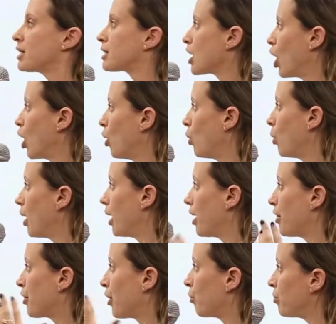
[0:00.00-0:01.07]
So
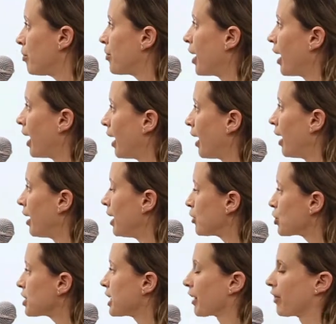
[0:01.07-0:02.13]
the
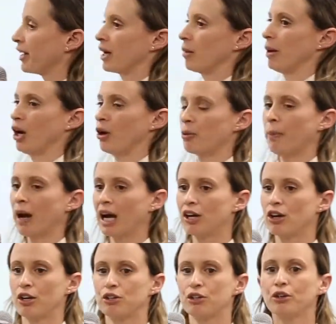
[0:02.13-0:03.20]
interesting thing about
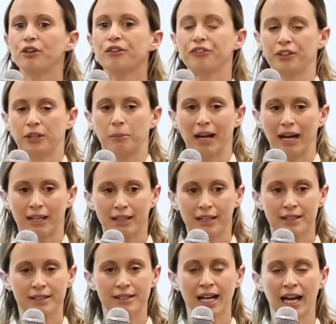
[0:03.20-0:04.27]
bio and neurofeedback
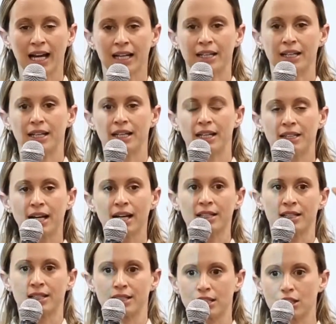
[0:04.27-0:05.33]
is that it does
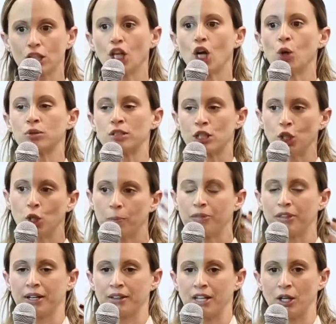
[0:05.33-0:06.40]
this closed loop
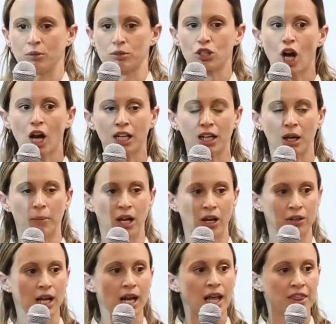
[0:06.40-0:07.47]
thing that I was talking
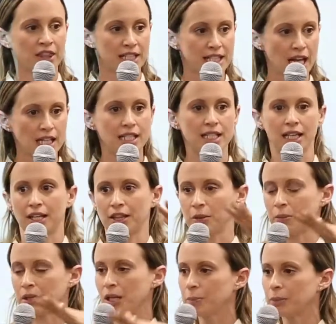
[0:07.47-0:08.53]
about, the sensing and the
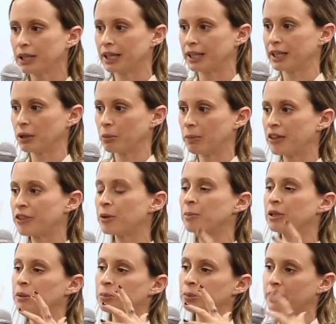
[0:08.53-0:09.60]
manipulating, but the
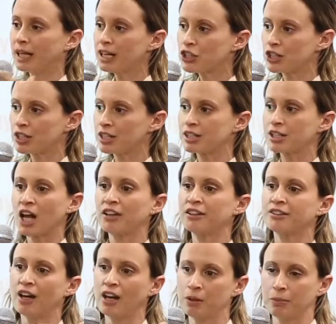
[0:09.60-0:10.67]
manipulation is not
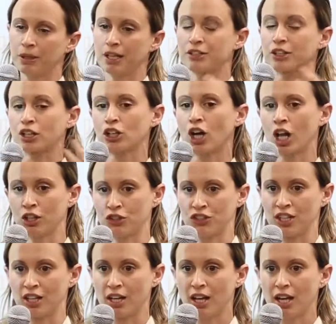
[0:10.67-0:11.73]
done by a
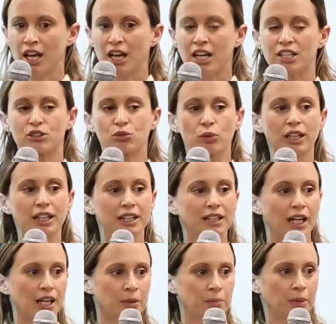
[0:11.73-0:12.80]
technology. It's really
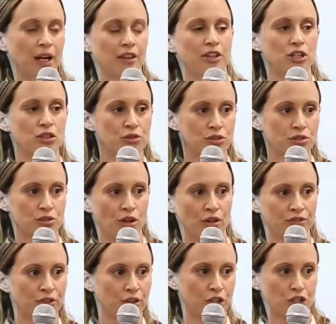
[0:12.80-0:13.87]
done by the user's own
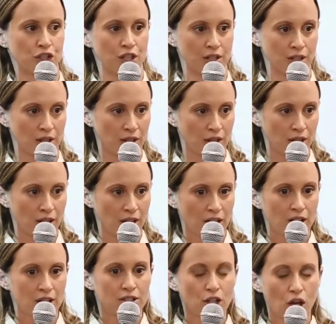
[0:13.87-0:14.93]
volition.
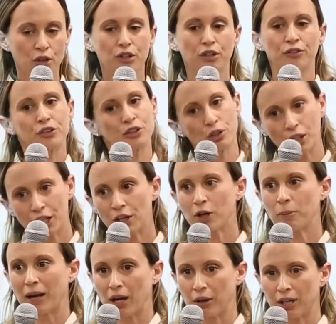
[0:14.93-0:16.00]
So you'll hear
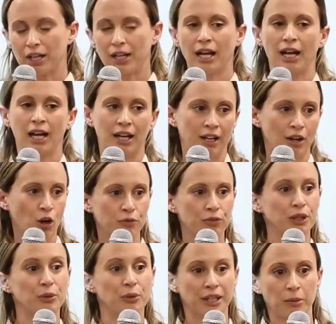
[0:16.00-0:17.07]
about it and
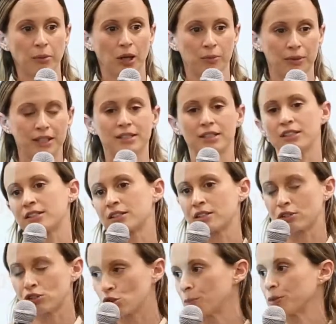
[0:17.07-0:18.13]
hopefully read about it because this is
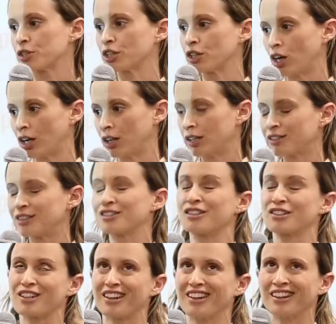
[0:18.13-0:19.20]

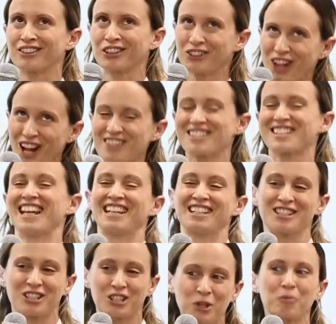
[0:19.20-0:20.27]
a technology that
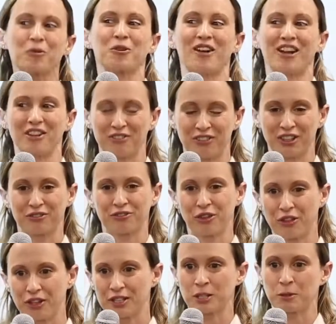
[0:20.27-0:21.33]
is super relevant for
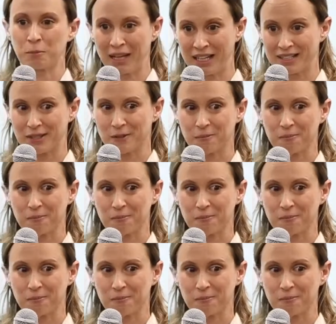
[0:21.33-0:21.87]
this space.